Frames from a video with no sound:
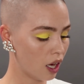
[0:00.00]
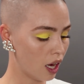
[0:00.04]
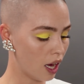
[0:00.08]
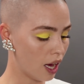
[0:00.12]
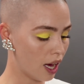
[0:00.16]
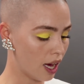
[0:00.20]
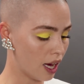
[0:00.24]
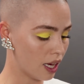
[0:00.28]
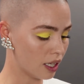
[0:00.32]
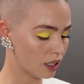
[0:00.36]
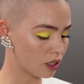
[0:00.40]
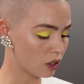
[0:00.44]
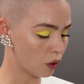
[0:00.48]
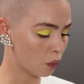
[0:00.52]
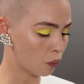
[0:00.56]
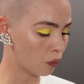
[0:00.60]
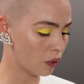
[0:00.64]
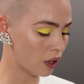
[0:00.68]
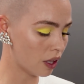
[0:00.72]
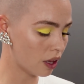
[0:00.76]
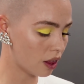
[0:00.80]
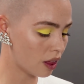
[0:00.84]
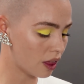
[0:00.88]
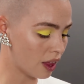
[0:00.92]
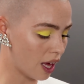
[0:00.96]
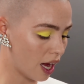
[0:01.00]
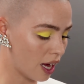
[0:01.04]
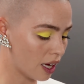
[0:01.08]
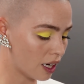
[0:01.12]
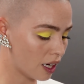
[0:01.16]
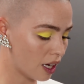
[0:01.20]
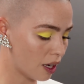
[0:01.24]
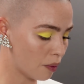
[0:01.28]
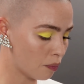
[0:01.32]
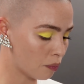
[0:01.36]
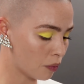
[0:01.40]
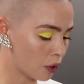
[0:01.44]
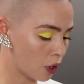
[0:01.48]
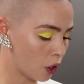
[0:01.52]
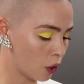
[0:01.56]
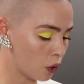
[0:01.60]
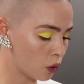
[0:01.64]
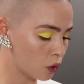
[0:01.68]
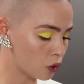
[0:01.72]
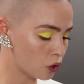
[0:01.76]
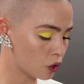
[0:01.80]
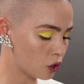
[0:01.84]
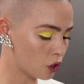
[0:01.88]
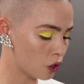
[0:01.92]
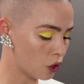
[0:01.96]
and with that I'm
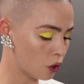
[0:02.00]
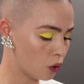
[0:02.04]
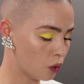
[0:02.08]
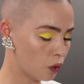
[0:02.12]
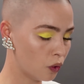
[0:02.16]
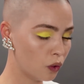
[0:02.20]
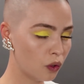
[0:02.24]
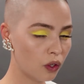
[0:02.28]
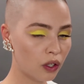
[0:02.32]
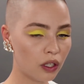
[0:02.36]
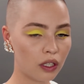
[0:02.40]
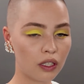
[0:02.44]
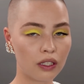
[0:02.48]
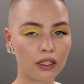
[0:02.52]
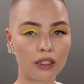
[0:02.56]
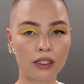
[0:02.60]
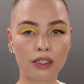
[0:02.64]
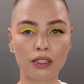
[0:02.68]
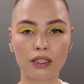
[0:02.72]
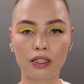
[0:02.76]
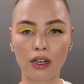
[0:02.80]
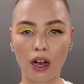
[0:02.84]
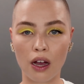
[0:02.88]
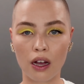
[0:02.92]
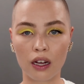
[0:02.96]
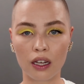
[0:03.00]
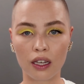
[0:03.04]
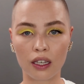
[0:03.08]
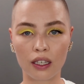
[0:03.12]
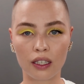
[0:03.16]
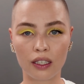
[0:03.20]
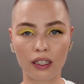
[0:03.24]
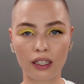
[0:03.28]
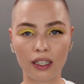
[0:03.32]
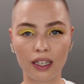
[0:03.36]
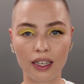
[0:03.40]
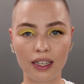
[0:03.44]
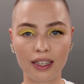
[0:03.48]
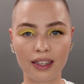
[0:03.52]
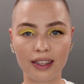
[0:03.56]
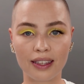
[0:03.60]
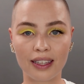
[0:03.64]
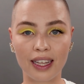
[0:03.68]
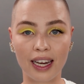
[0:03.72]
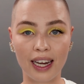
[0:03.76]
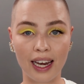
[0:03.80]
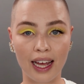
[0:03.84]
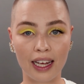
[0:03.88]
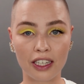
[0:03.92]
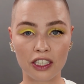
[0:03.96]
going to darken
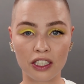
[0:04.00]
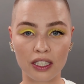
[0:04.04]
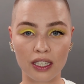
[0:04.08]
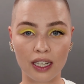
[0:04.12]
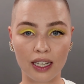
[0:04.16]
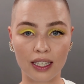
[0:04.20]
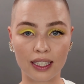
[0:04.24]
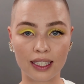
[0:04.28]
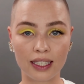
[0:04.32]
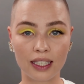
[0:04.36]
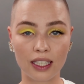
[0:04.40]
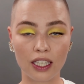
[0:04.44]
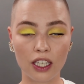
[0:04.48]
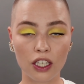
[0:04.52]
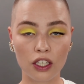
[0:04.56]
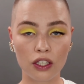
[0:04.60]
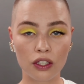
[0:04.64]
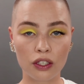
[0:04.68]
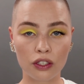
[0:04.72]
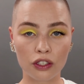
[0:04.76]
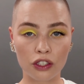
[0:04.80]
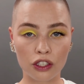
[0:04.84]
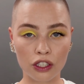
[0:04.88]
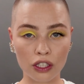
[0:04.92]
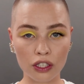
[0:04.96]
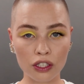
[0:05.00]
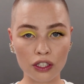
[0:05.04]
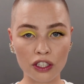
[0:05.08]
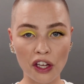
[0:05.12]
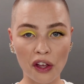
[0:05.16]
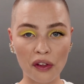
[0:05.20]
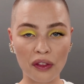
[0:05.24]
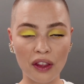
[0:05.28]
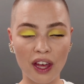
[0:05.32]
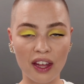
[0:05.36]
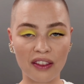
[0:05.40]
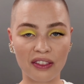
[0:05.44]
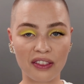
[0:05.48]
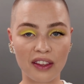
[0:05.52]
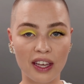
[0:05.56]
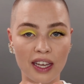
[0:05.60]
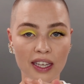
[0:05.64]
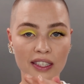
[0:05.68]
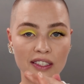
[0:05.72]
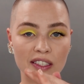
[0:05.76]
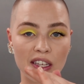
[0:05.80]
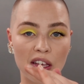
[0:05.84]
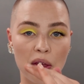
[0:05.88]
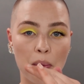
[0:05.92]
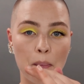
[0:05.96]
the lash line just so that
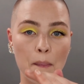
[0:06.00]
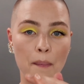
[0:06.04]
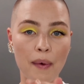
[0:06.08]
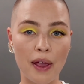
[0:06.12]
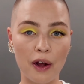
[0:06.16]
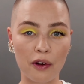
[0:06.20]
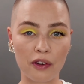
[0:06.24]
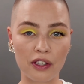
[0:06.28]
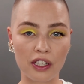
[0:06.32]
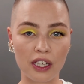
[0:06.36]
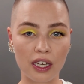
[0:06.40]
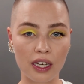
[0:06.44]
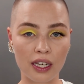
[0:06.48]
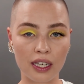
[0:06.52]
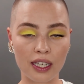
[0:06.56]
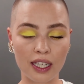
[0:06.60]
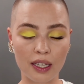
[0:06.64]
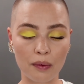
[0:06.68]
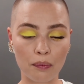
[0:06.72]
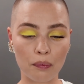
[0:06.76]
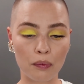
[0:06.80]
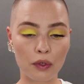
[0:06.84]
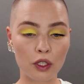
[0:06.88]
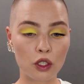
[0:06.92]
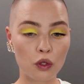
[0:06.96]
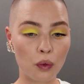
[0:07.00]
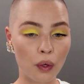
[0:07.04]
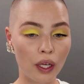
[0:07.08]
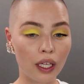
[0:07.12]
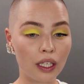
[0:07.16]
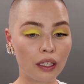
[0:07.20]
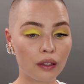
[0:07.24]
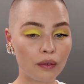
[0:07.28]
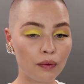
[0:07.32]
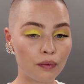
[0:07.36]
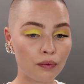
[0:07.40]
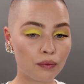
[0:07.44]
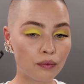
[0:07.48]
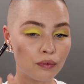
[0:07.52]
there's a barrier in between.